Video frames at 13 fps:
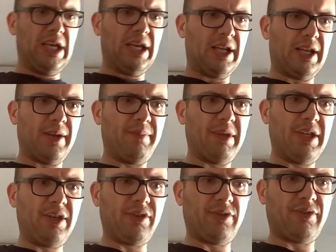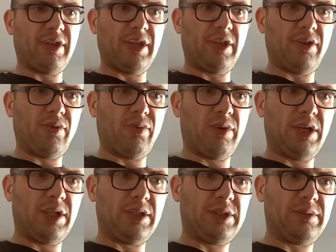And I make a second
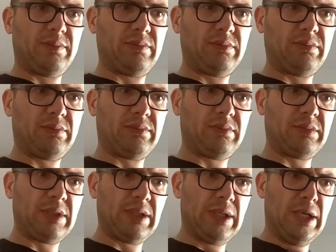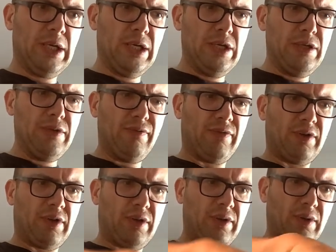one
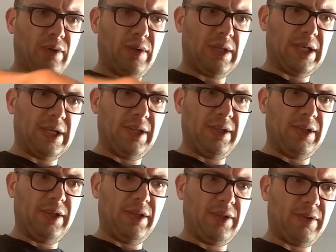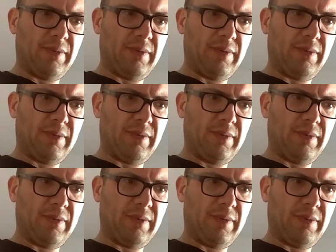for all I need.